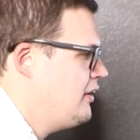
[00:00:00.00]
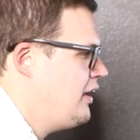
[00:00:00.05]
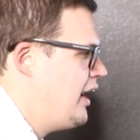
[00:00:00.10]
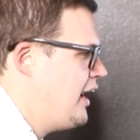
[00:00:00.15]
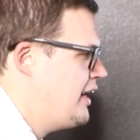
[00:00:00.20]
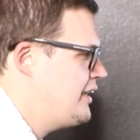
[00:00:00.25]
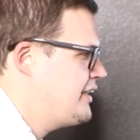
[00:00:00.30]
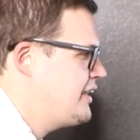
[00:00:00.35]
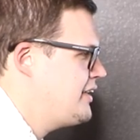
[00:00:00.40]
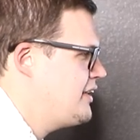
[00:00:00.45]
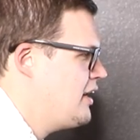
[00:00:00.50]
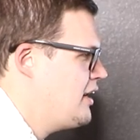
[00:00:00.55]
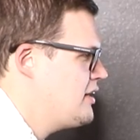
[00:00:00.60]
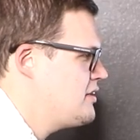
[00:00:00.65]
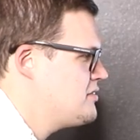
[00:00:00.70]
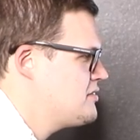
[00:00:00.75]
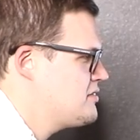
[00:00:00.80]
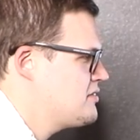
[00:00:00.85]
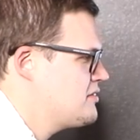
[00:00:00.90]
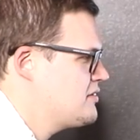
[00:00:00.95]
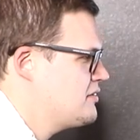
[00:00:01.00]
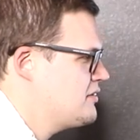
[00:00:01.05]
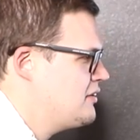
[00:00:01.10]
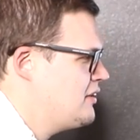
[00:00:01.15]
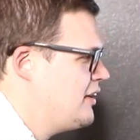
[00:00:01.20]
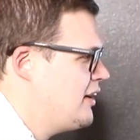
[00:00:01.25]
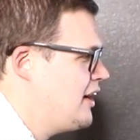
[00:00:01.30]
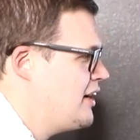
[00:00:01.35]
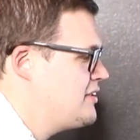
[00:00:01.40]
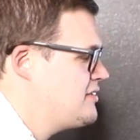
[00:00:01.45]
Andy, nice.
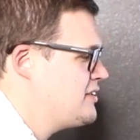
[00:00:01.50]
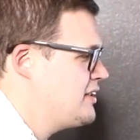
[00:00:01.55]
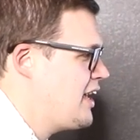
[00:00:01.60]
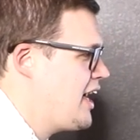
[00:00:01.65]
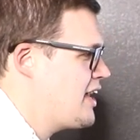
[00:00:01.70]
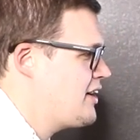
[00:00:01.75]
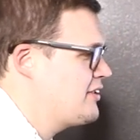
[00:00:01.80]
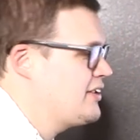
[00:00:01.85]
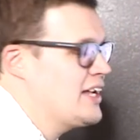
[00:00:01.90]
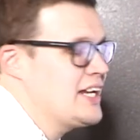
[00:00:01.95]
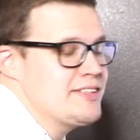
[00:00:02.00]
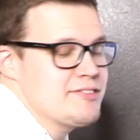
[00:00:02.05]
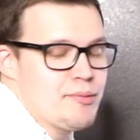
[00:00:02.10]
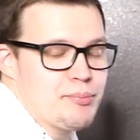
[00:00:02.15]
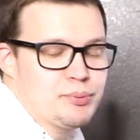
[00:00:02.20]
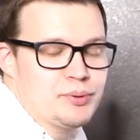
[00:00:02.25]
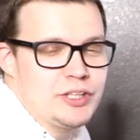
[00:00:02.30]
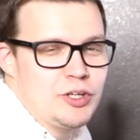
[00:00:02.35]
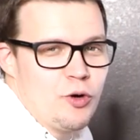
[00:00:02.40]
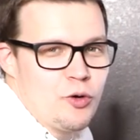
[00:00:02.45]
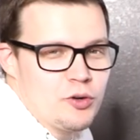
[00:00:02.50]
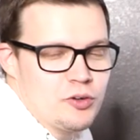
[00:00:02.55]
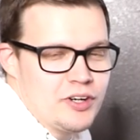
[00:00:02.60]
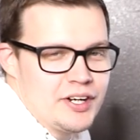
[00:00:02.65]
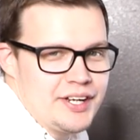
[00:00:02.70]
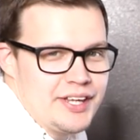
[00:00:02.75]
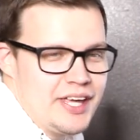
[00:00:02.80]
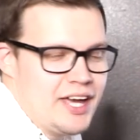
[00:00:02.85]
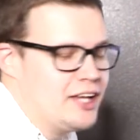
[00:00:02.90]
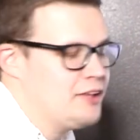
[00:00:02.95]
I said I do not have a pre-order
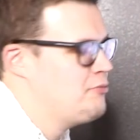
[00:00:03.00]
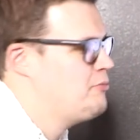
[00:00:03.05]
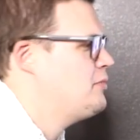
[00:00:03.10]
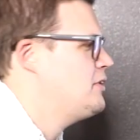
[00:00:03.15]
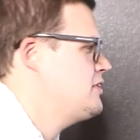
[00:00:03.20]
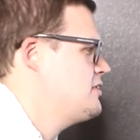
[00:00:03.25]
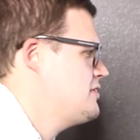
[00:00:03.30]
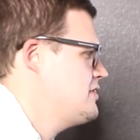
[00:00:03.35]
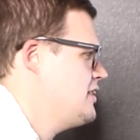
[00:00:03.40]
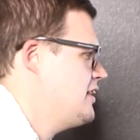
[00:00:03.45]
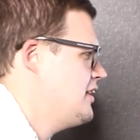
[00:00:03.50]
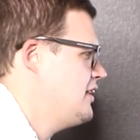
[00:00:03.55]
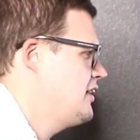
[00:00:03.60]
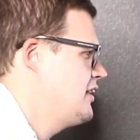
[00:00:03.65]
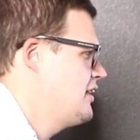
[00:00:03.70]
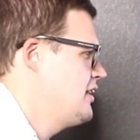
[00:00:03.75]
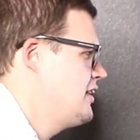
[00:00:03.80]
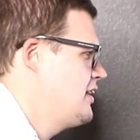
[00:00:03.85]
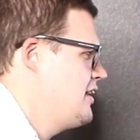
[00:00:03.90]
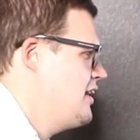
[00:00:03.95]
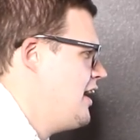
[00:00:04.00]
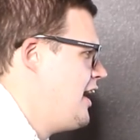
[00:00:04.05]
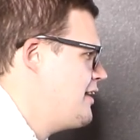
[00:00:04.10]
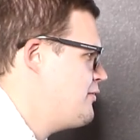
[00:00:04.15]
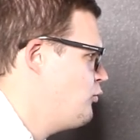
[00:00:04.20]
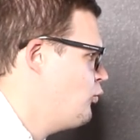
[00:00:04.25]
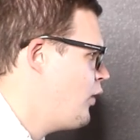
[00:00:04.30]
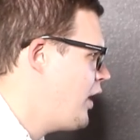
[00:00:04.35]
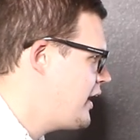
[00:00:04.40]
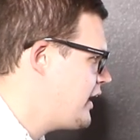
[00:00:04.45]
in yet, but uh,
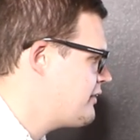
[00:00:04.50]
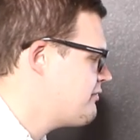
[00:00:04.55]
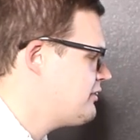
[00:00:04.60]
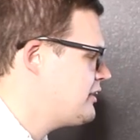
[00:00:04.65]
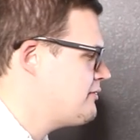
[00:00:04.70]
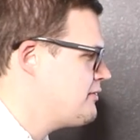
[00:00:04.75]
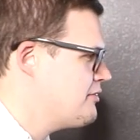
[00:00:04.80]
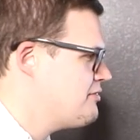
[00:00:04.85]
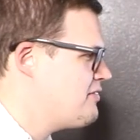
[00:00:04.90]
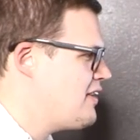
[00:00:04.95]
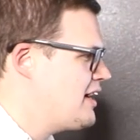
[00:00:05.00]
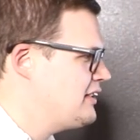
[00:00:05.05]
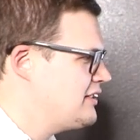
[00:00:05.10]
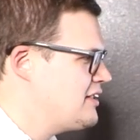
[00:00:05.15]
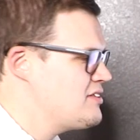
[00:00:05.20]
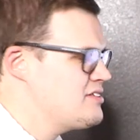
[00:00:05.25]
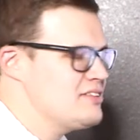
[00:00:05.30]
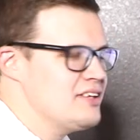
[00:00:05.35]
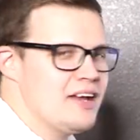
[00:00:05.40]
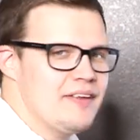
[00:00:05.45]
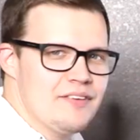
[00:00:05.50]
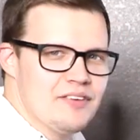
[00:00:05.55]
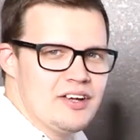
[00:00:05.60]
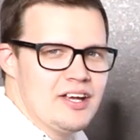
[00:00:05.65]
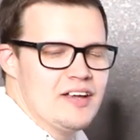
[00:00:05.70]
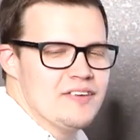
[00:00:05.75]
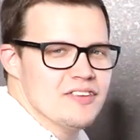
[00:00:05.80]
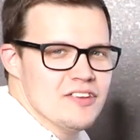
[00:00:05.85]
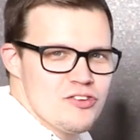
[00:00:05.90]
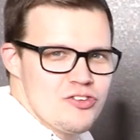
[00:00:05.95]
I'm waiting for them to finally say they're
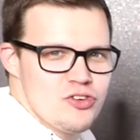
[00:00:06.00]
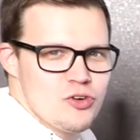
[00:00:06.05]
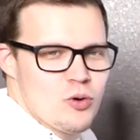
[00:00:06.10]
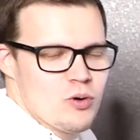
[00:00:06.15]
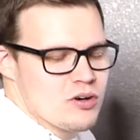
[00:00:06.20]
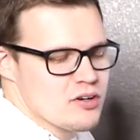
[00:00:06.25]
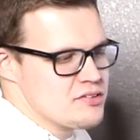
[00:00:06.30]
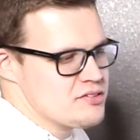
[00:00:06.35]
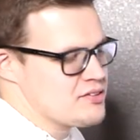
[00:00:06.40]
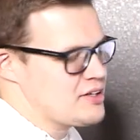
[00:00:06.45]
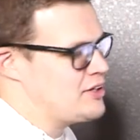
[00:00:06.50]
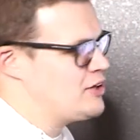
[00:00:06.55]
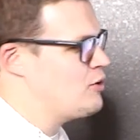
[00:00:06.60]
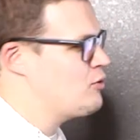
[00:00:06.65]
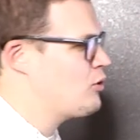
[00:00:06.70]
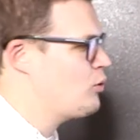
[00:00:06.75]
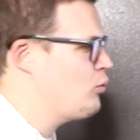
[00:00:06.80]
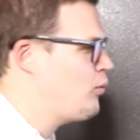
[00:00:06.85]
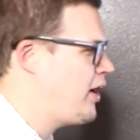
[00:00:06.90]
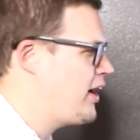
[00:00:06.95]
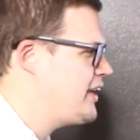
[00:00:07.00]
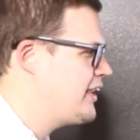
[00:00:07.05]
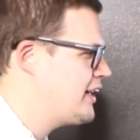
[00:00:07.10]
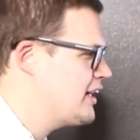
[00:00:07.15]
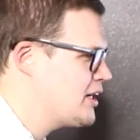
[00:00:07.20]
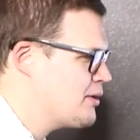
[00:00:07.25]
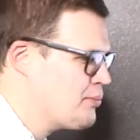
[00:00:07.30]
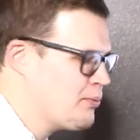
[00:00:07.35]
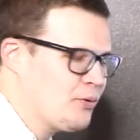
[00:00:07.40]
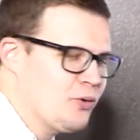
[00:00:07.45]
hitting the shores. I know we're waiting
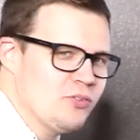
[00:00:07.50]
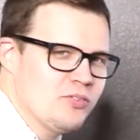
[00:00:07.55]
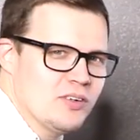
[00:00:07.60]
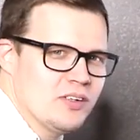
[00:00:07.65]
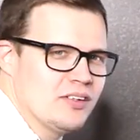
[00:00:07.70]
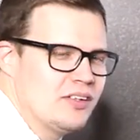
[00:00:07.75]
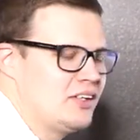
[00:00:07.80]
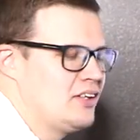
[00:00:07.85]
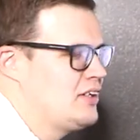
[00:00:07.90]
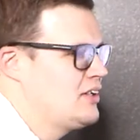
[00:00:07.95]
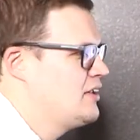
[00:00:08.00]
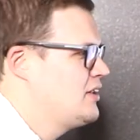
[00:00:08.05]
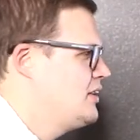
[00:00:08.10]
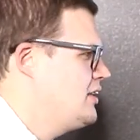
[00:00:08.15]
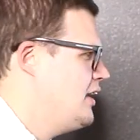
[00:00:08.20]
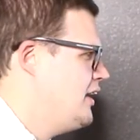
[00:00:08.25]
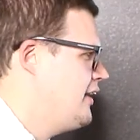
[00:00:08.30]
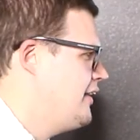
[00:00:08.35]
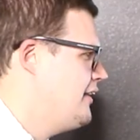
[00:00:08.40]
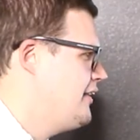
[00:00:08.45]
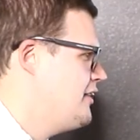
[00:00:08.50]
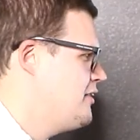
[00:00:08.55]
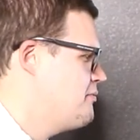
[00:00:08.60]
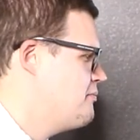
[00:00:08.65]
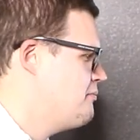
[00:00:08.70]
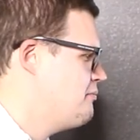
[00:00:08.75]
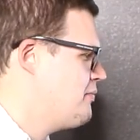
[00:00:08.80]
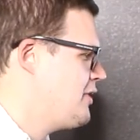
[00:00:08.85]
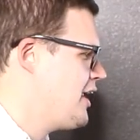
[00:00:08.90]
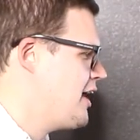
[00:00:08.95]
on approval,
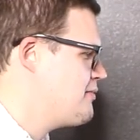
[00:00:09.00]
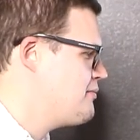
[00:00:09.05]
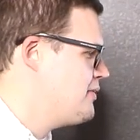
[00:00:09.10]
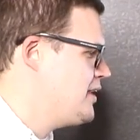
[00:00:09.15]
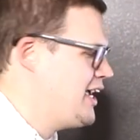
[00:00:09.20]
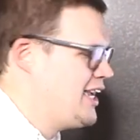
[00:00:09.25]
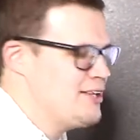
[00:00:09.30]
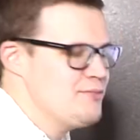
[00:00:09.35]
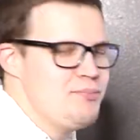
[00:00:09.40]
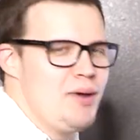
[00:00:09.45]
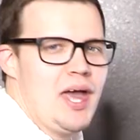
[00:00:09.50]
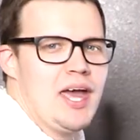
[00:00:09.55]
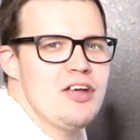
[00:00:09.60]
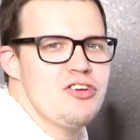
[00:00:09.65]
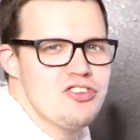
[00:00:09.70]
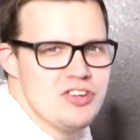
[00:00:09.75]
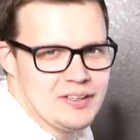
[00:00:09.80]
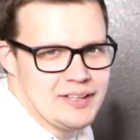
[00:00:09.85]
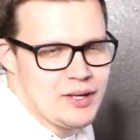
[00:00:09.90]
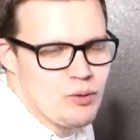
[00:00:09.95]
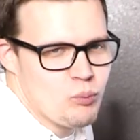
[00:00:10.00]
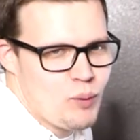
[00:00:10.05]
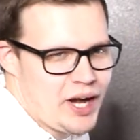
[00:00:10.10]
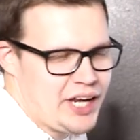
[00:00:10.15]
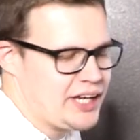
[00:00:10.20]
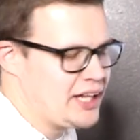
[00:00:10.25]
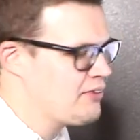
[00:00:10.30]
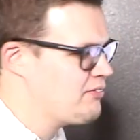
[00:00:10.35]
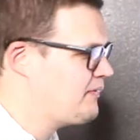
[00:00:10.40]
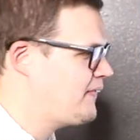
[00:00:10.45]
um, but I'm impatiently
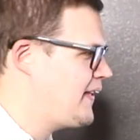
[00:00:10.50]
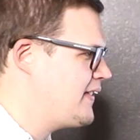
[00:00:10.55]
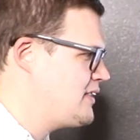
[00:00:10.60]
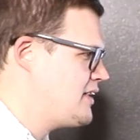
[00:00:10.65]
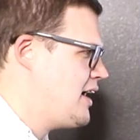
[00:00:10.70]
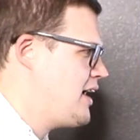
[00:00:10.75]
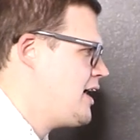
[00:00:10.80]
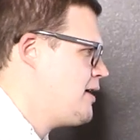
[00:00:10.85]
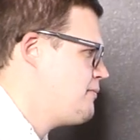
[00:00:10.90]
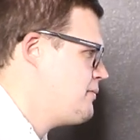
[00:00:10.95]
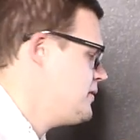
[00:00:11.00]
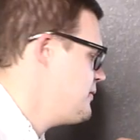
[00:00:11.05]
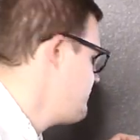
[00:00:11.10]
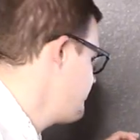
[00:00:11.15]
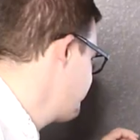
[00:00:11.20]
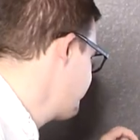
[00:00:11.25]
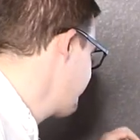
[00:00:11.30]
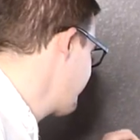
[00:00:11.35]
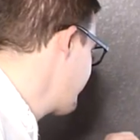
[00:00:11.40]
waiting for that to happen.